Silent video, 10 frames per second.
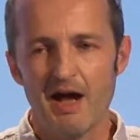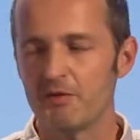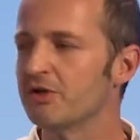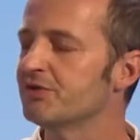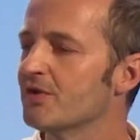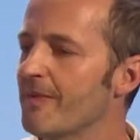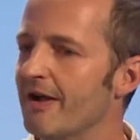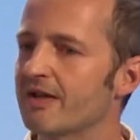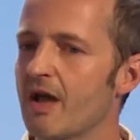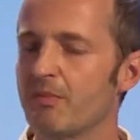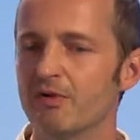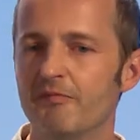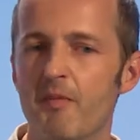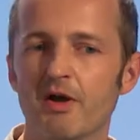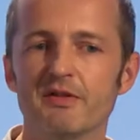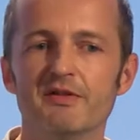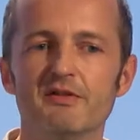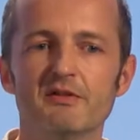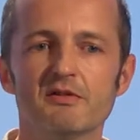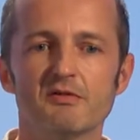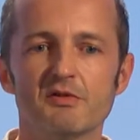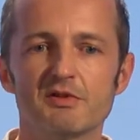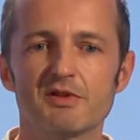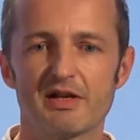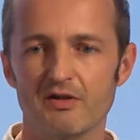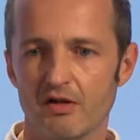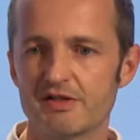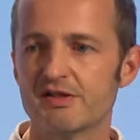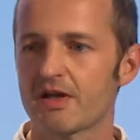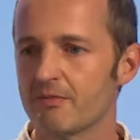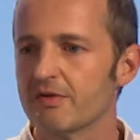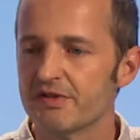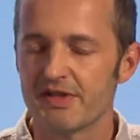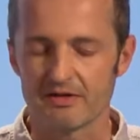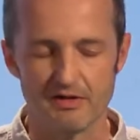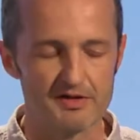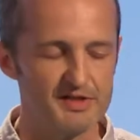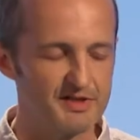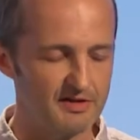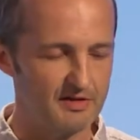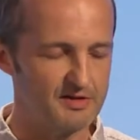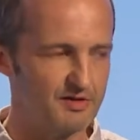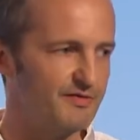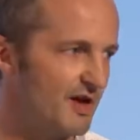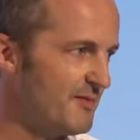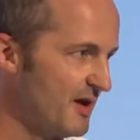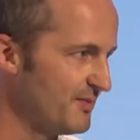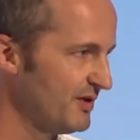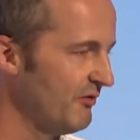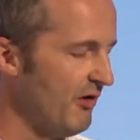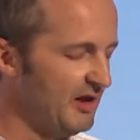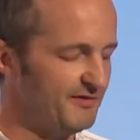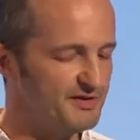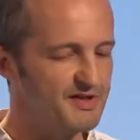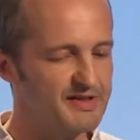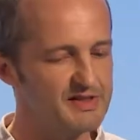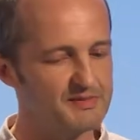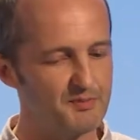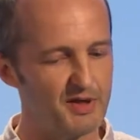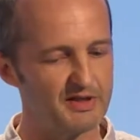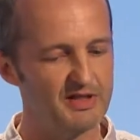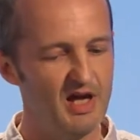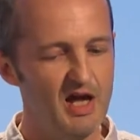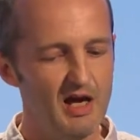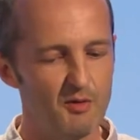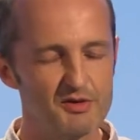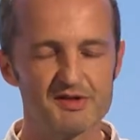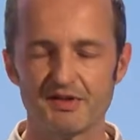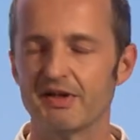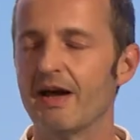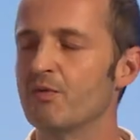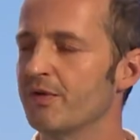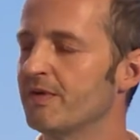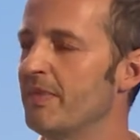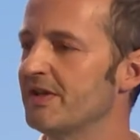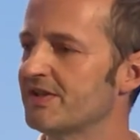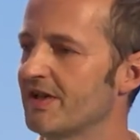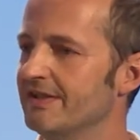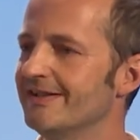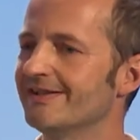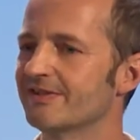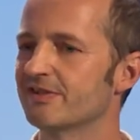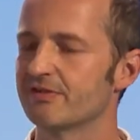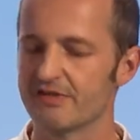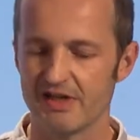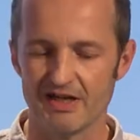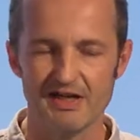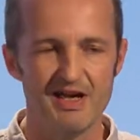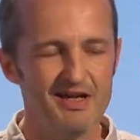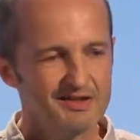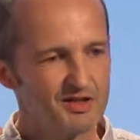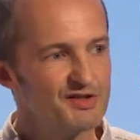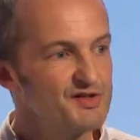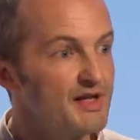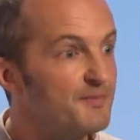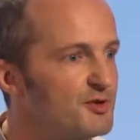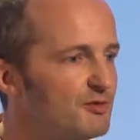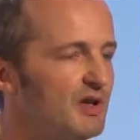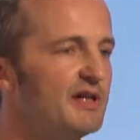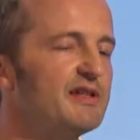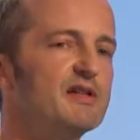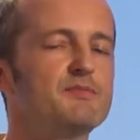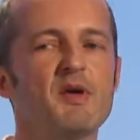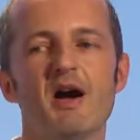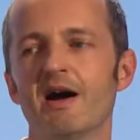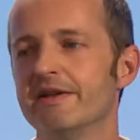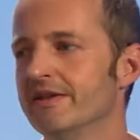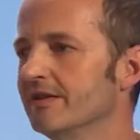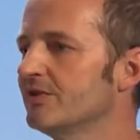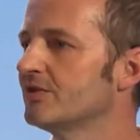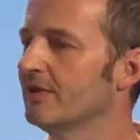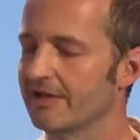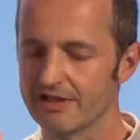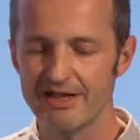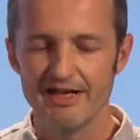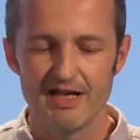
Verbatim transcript: I'm going to talk about a couple of modern technologies, a couple of the technologies that are sort of coming up that are relevant to this, but I want to start out with the basic ideas, the sort of the, uh, the conceptual ideas behind it and try and